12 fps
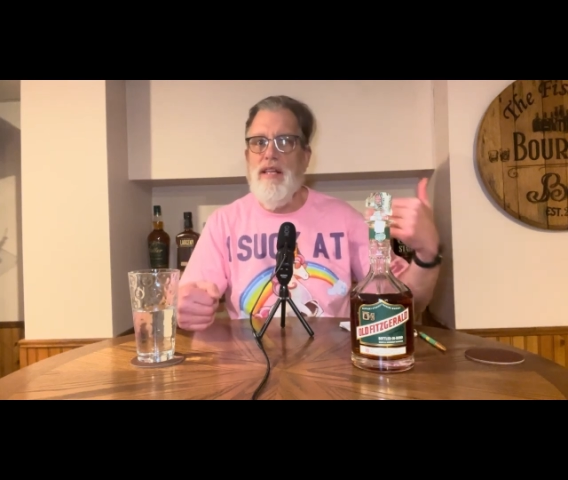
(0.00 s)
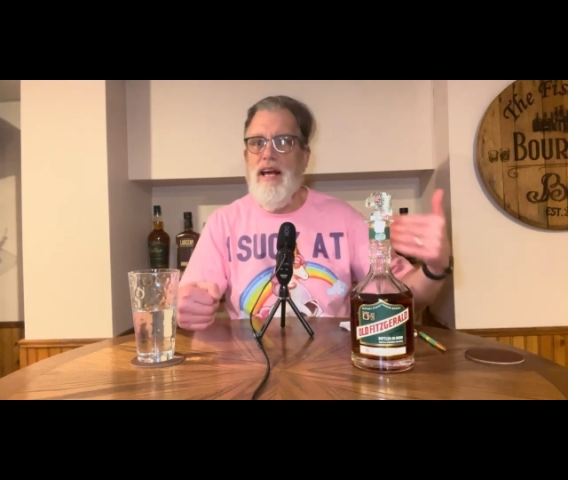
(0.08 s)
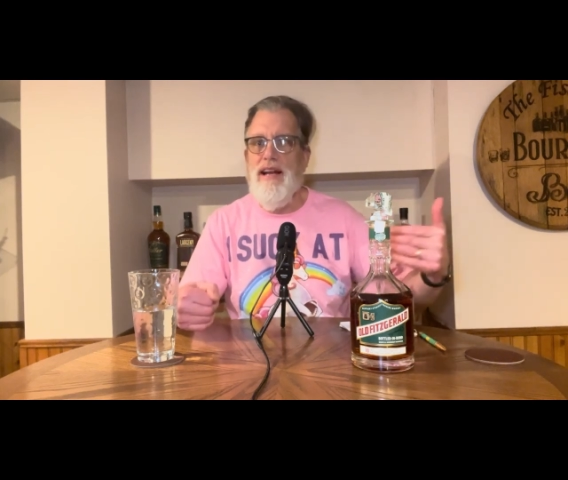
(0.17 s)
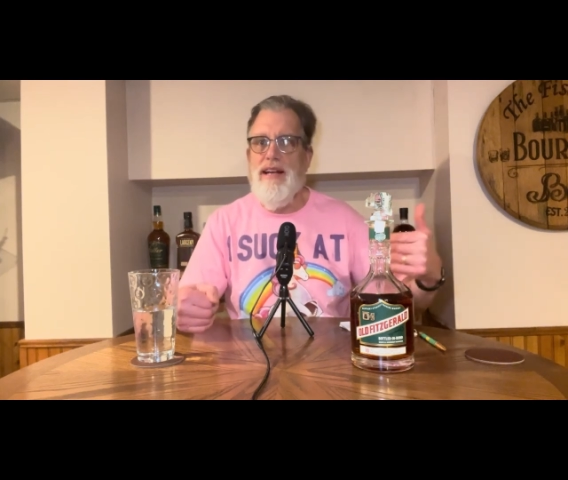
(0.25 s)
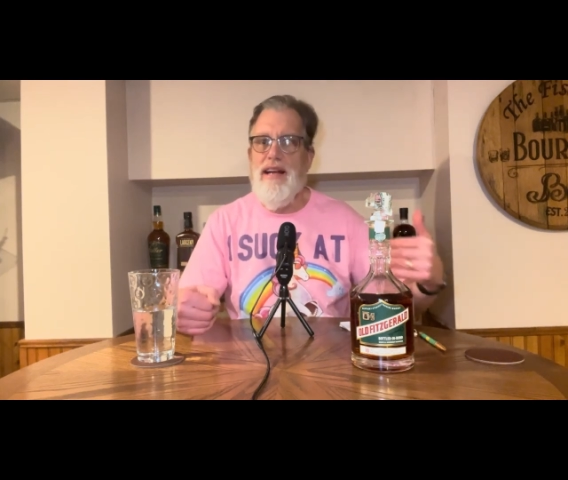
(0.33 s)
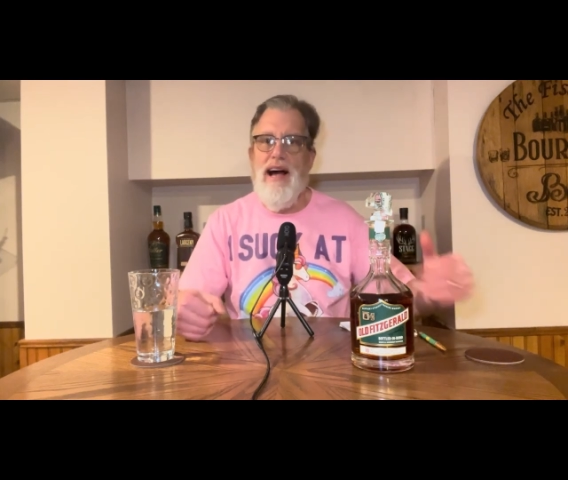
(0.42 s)

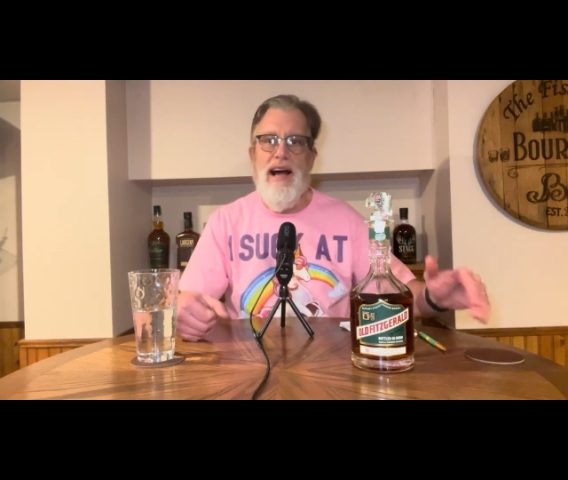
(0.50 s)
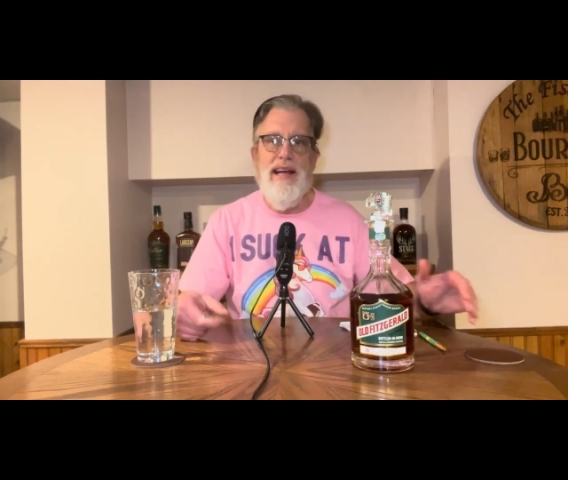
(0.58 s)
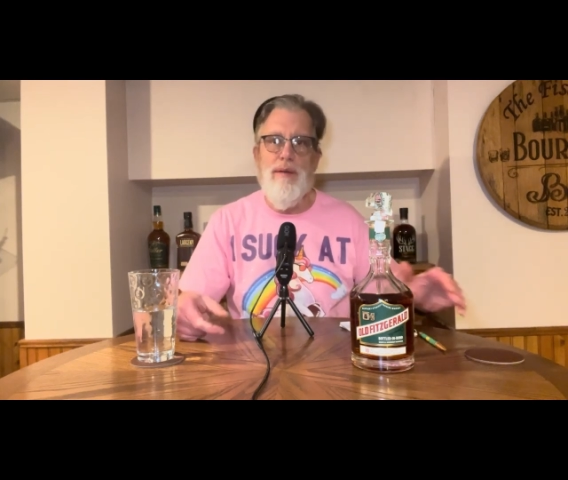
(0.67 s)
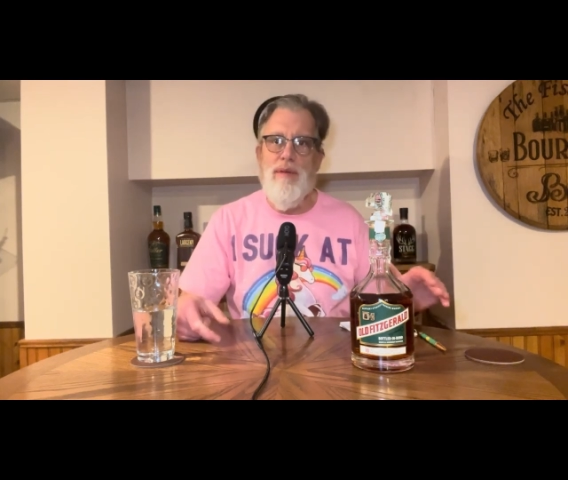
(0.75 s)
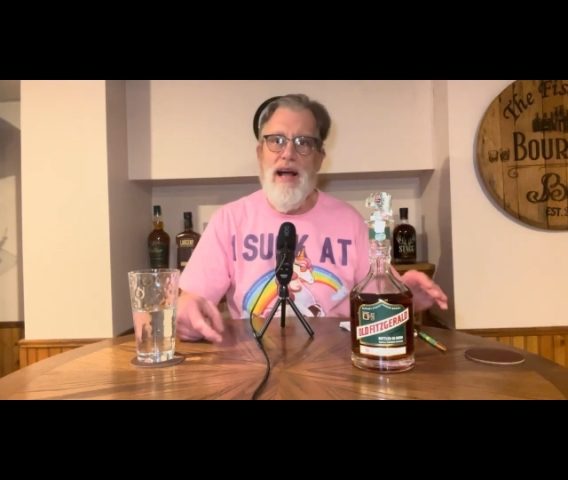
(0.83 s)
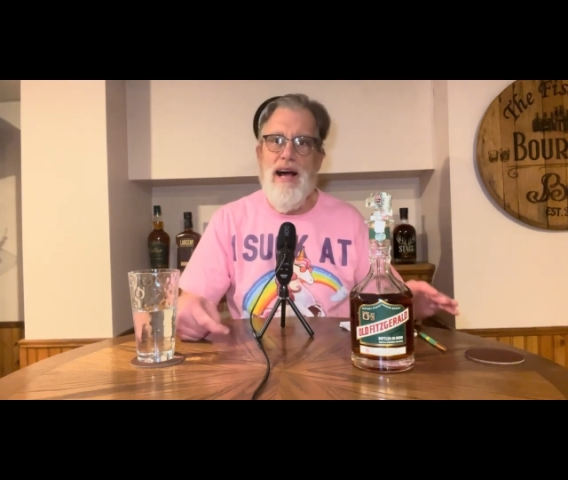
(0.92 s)
then I
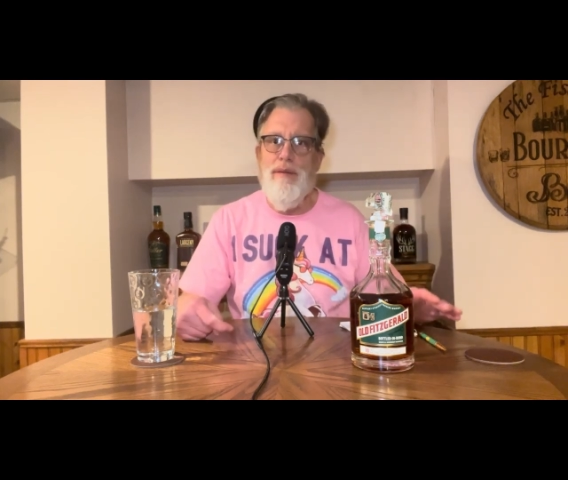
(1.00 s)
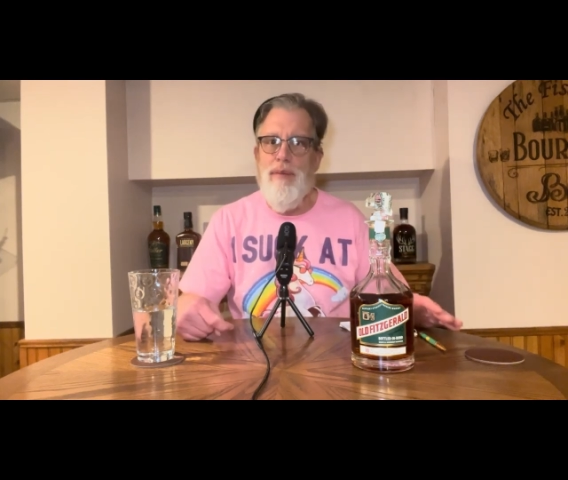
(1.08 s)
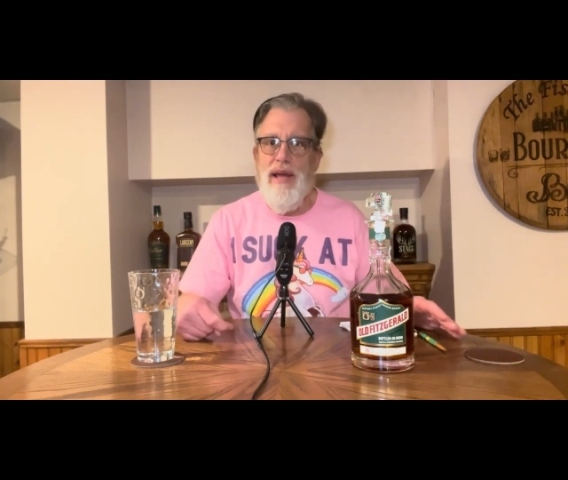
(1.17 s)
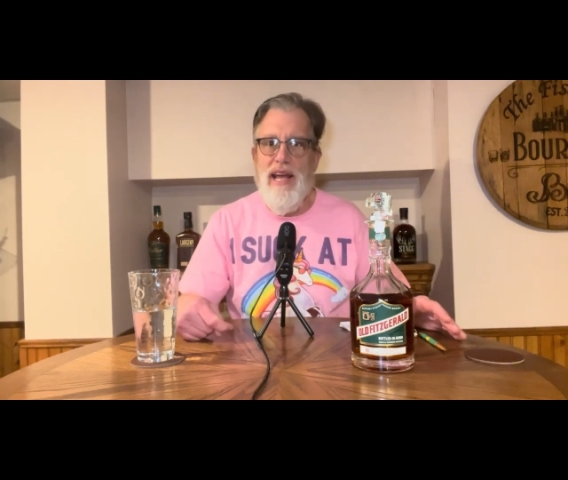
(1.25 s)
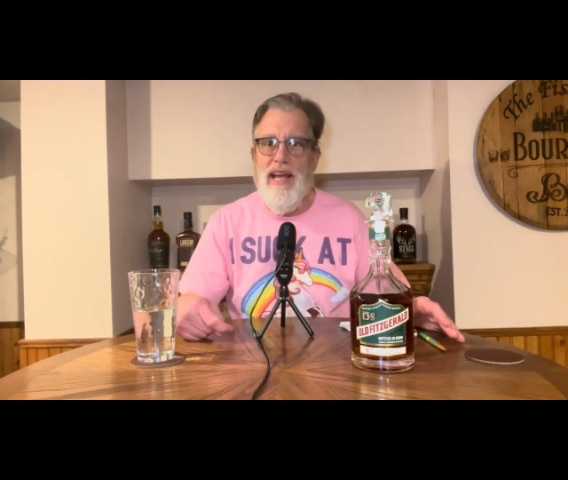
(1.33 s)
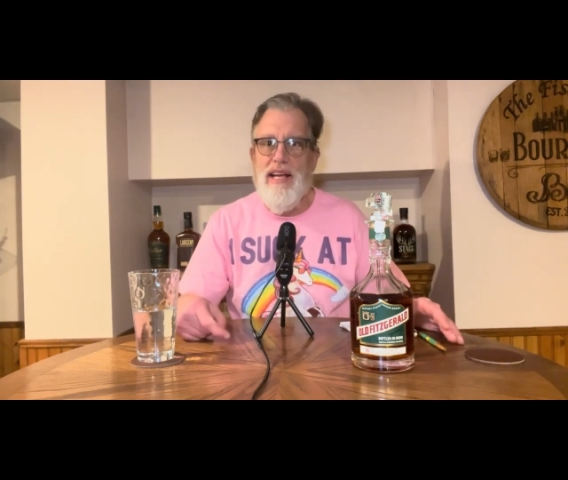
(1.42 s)
am not
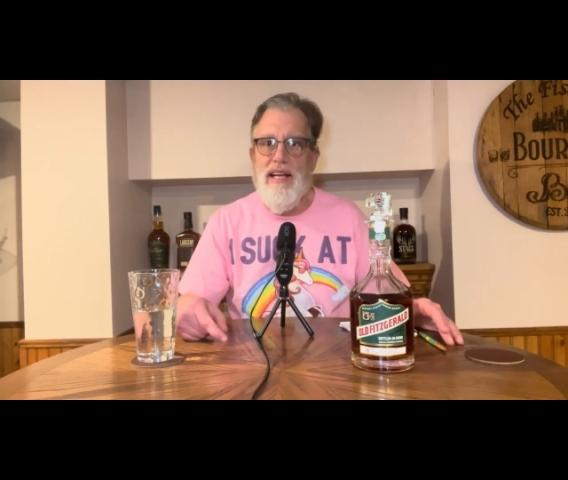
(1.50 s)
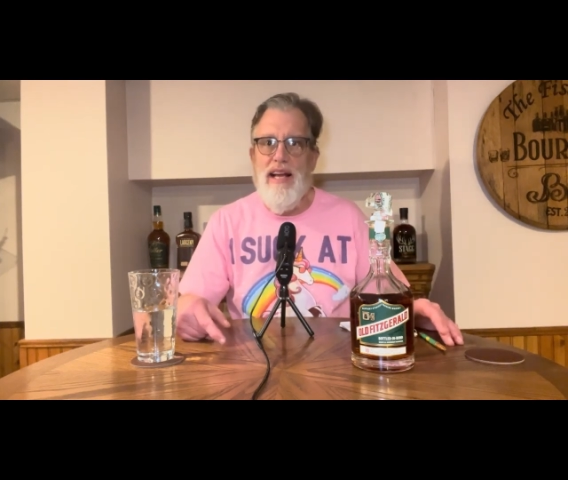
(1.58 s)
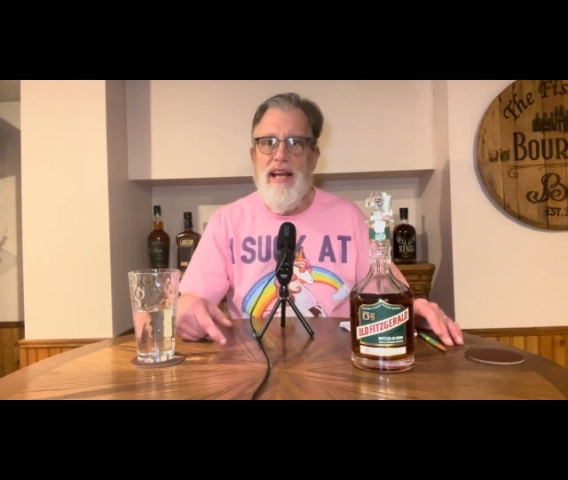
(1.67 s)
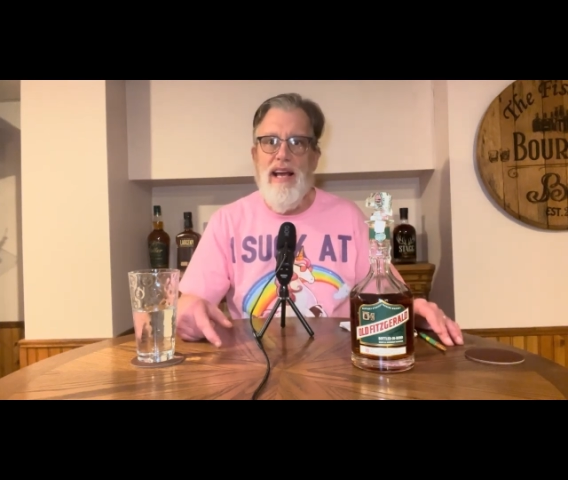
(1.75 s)
paying